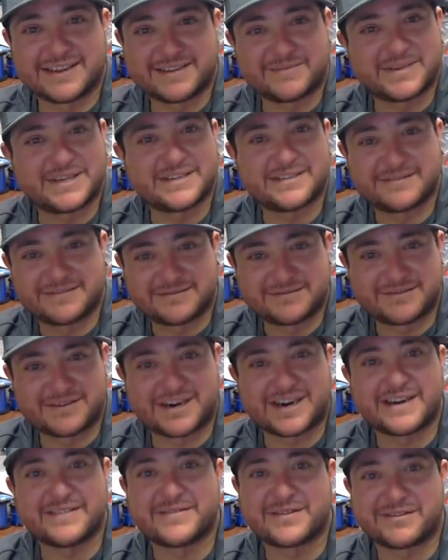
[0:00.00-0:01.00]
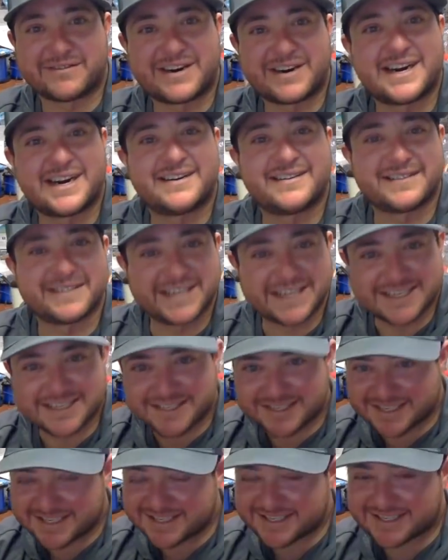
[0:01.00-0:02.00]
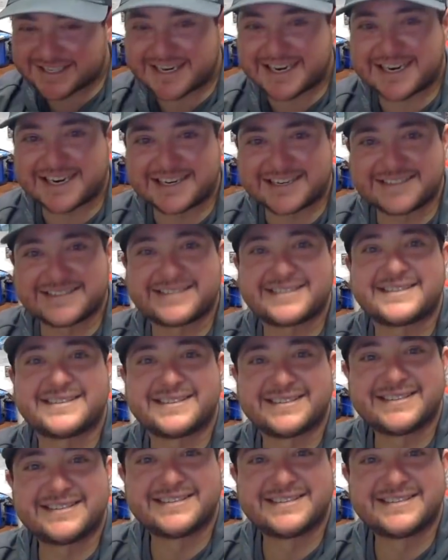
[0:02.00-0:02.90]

been driving around, they could see signs.